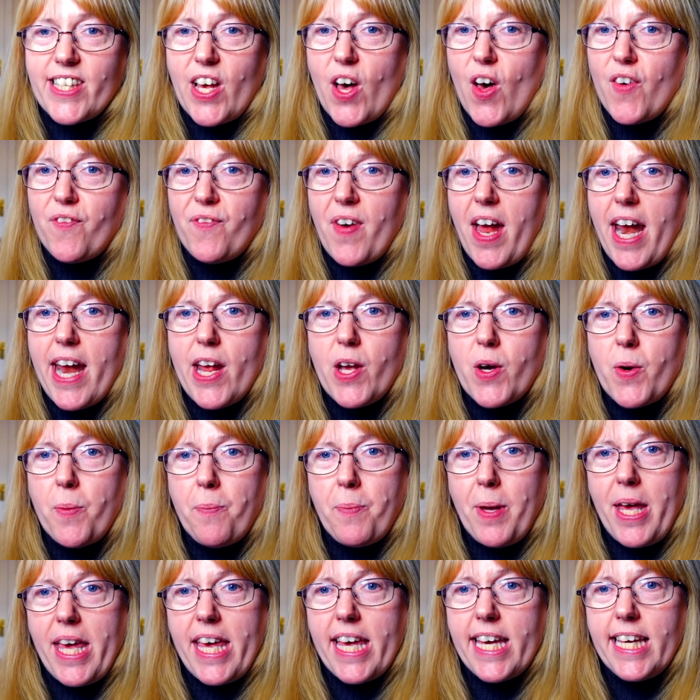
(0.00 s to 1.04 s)
all very up
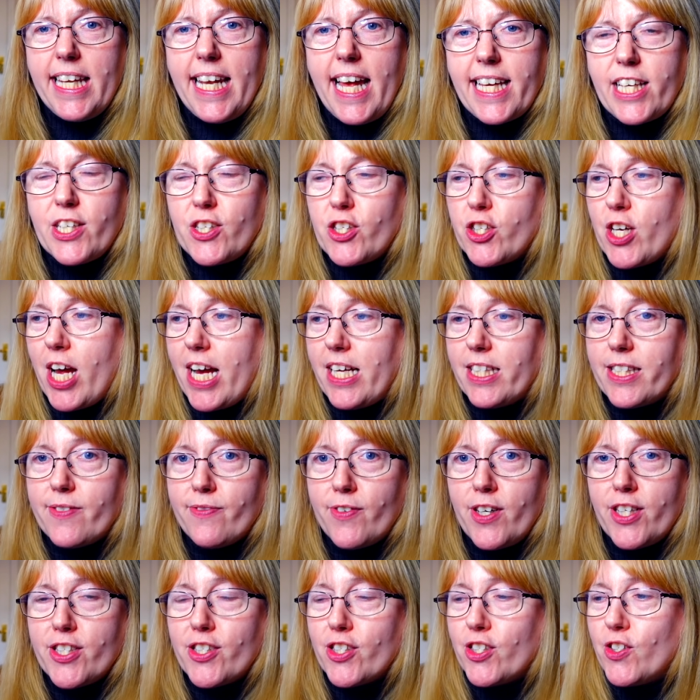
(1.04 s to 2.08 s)
here like a child's
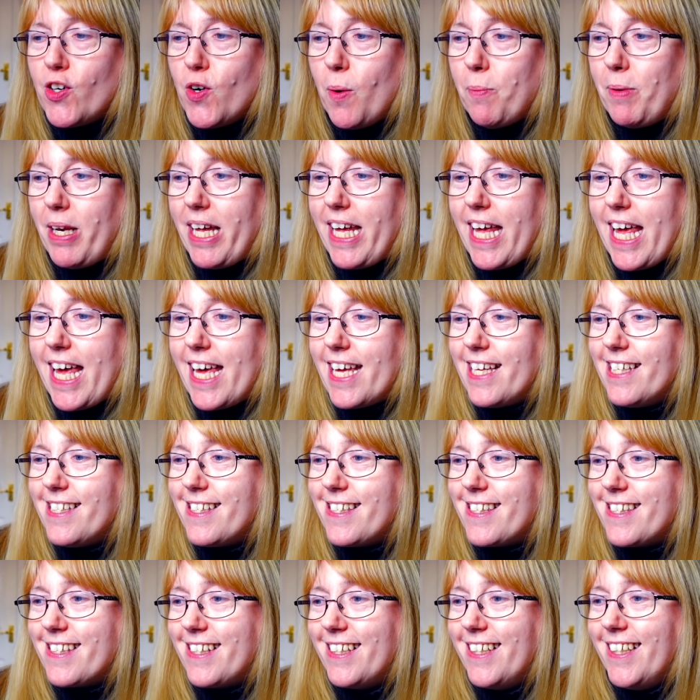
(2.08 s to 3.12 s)
voice normally
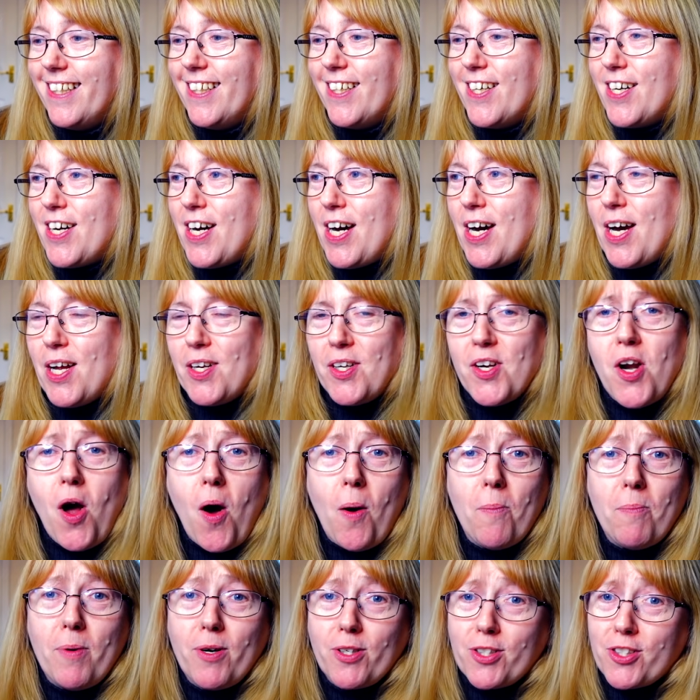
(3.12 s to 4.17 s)
is.
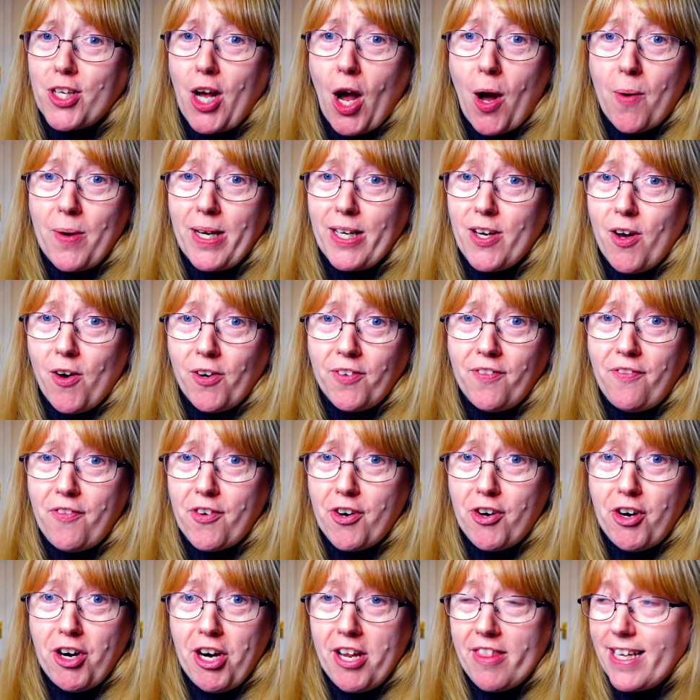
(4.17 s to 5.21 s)
Not much going on for
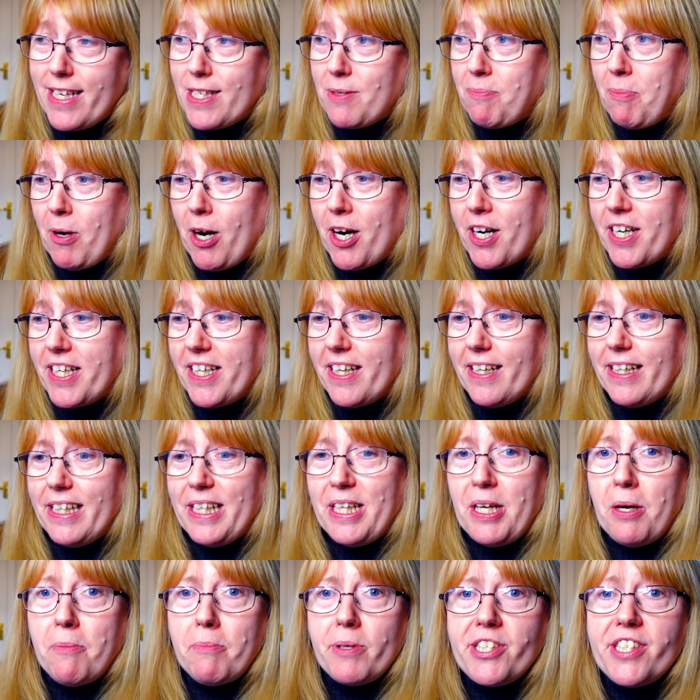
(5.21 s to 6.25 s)
her at this point.
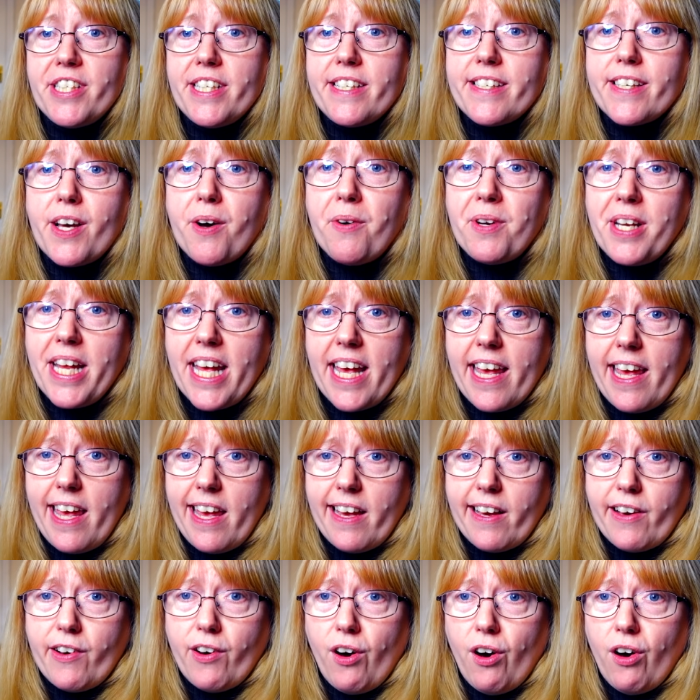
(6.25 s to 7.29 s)
But she's on it,
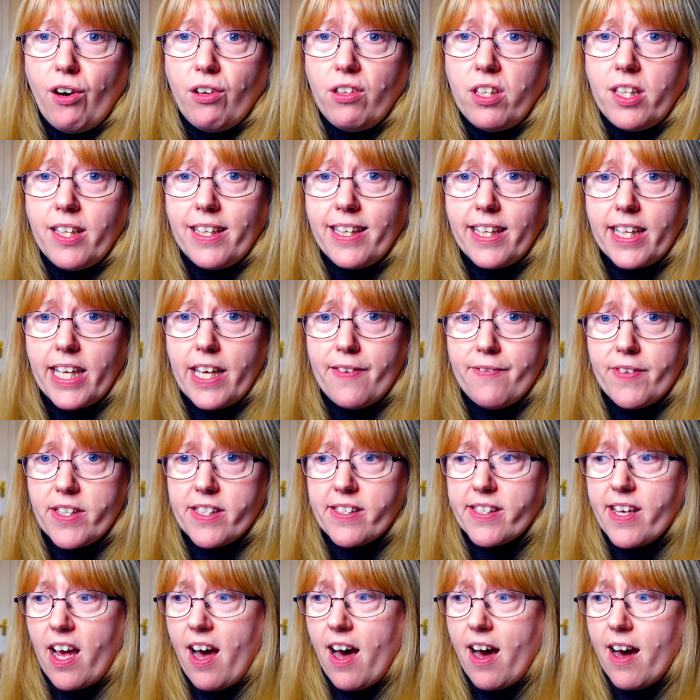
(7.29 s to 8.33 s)
Ickle. Give her
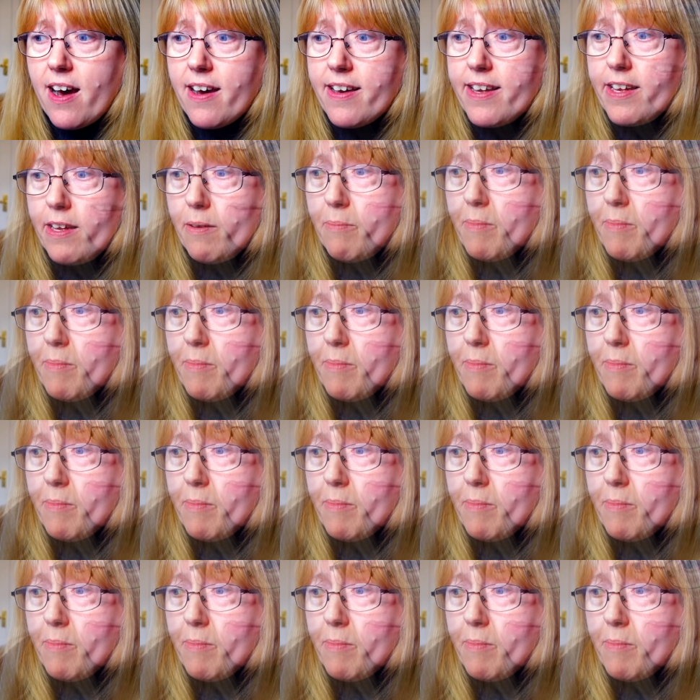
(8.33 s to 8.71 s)
time.